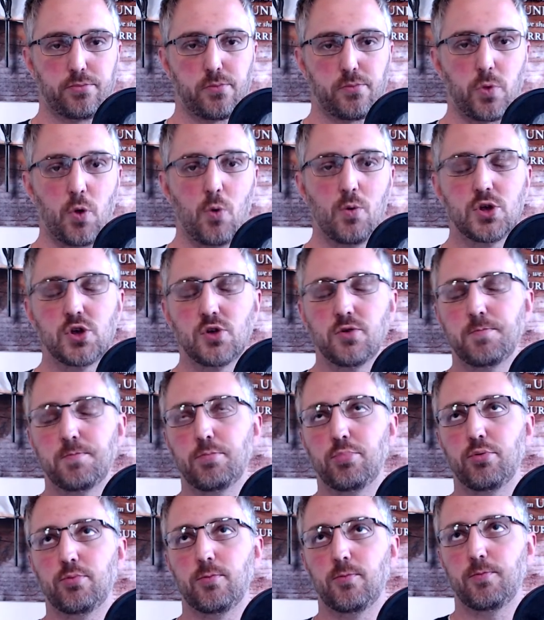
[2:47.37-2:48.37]
which is
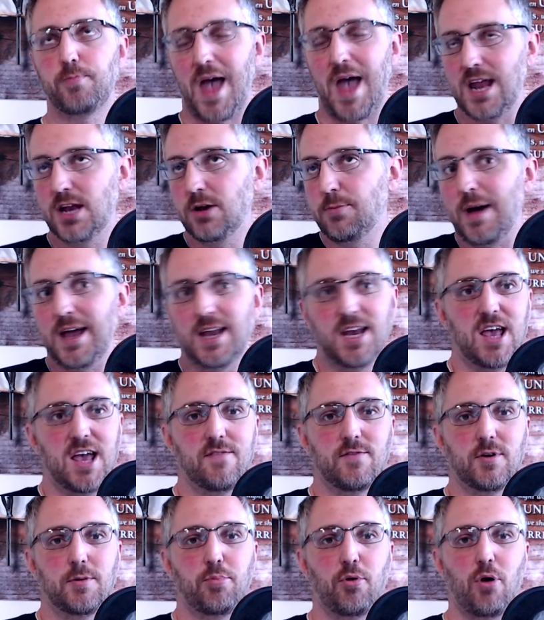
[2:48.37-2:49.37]
penned by
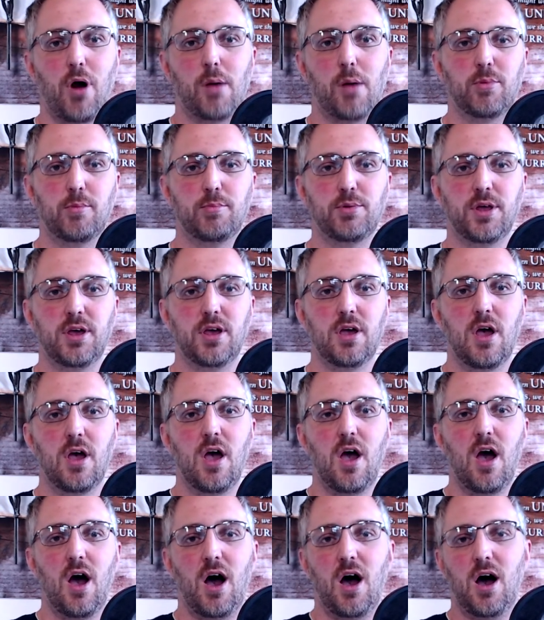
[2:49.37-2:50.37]
David, probably
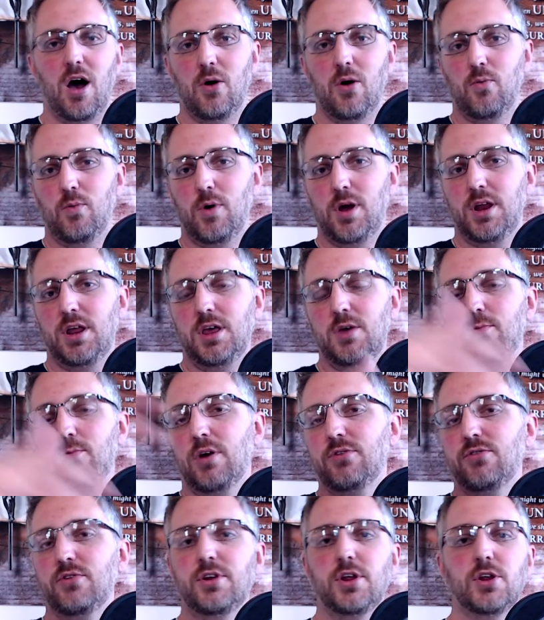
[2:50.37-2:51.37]
Uh, when he
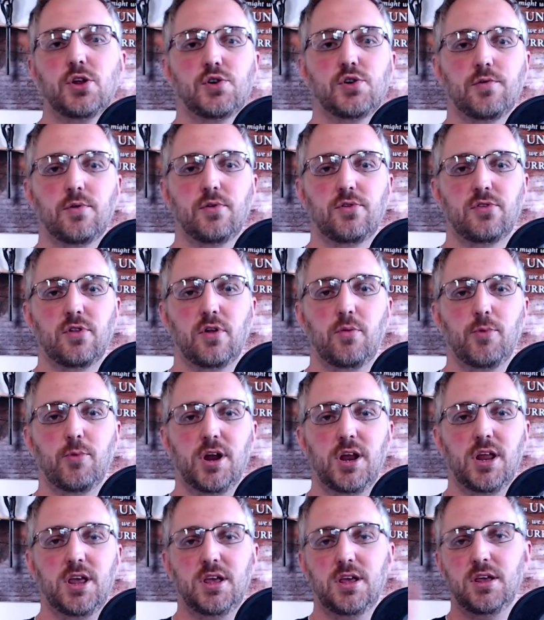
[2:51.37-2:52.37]
wasn't in Jerusalem, when
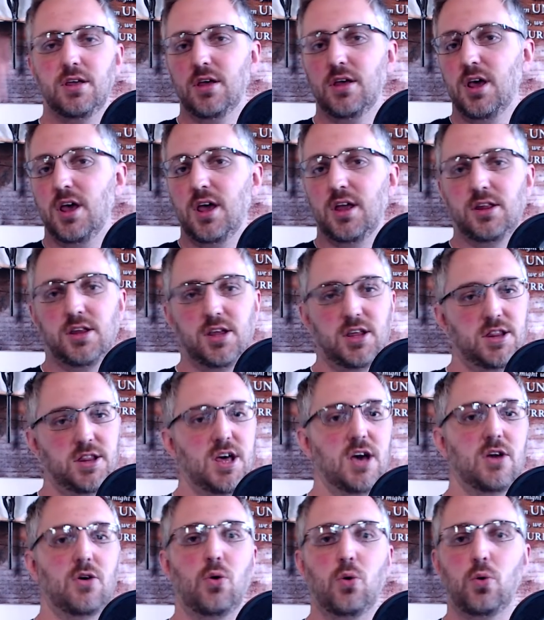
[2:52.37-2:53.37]
he did
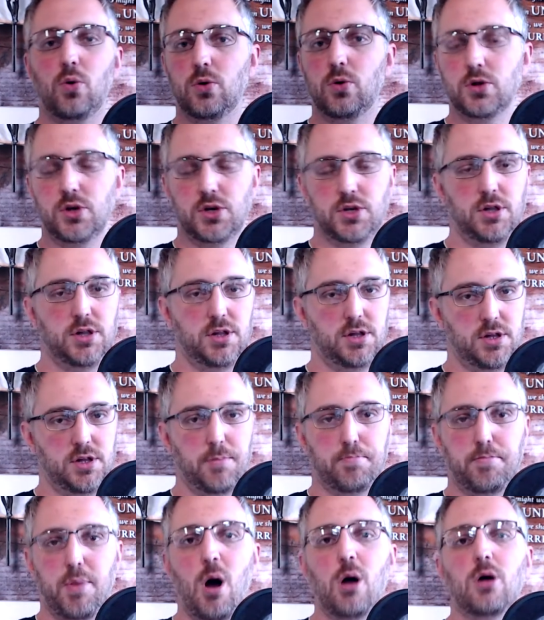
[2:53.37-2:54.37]
that whole
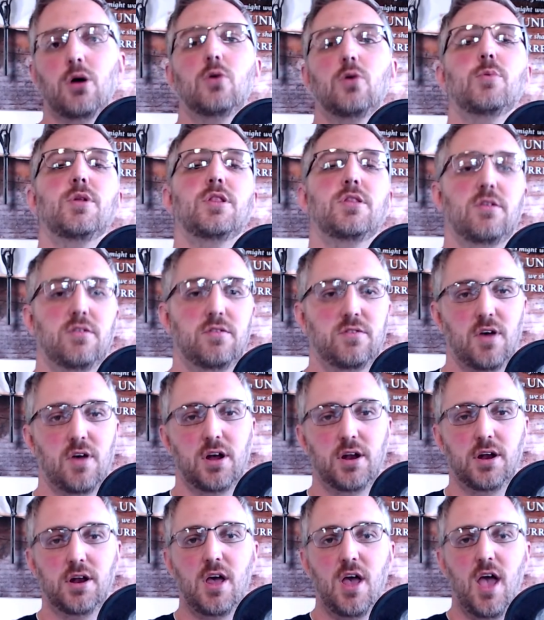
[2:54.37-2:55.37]
debacle with his
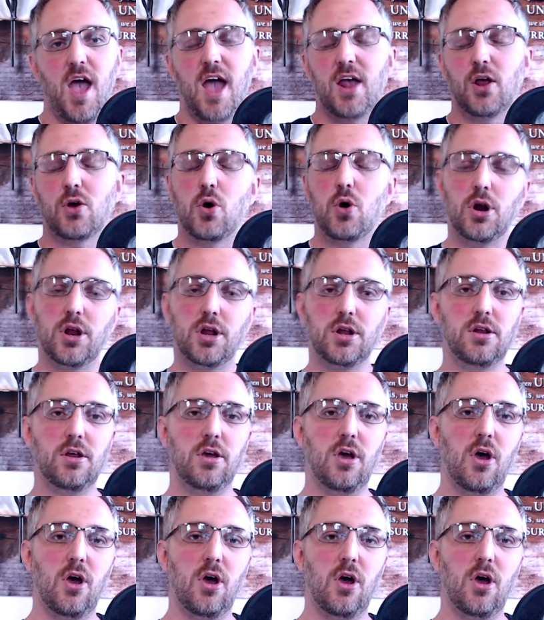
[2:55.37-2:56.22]
son and couldn't